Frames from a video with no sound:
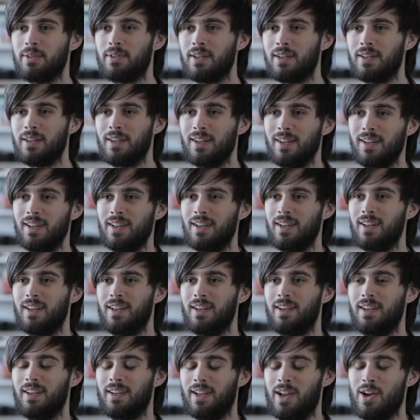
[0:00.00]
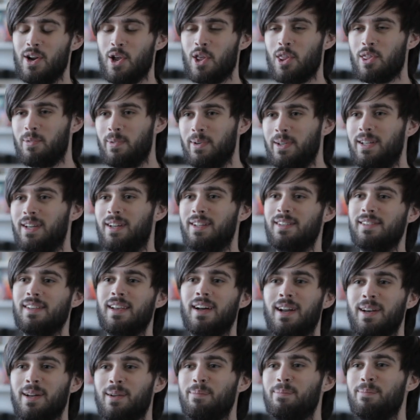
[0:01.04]
uh, carrying three guns
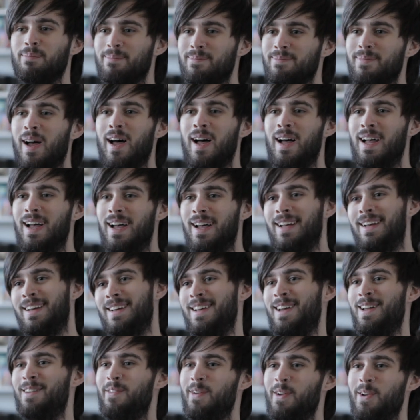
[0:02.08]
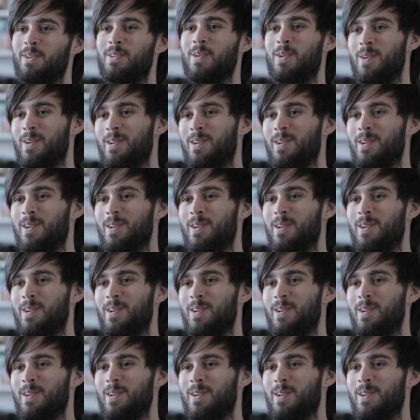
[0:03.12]
on him If it is video